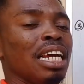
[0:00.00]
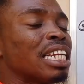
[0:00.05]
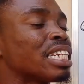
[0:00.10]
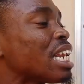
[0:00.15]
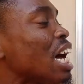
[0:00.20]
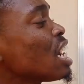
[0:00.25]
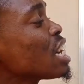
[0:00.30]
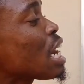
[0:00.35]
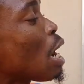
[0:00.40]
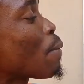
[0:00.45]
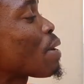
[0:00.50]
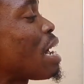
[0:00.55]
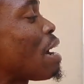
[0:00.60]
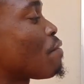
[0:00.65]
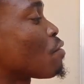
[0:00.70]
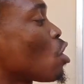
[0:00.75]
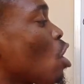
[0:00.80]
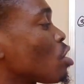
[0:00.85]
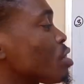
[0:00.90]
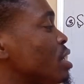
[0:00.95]
Now that we
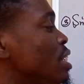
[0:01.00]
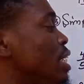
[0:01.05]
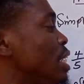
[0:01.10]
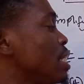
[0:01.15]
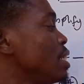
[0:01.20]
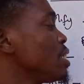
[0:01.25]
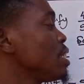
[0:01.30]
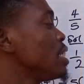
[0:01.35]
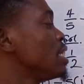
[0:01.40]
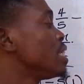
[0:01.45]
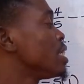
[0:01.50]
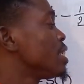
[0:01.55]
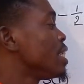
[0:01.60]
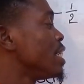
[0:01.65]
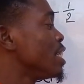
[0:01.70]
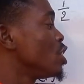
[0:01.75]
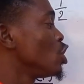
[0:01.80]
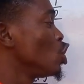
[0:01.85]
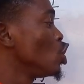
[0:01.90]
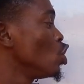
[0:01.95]
have gotten
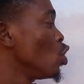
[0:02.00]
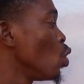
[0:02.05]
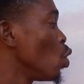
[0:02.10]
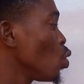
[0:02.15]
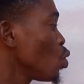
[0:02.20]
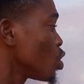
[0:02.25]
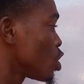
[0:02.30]
the new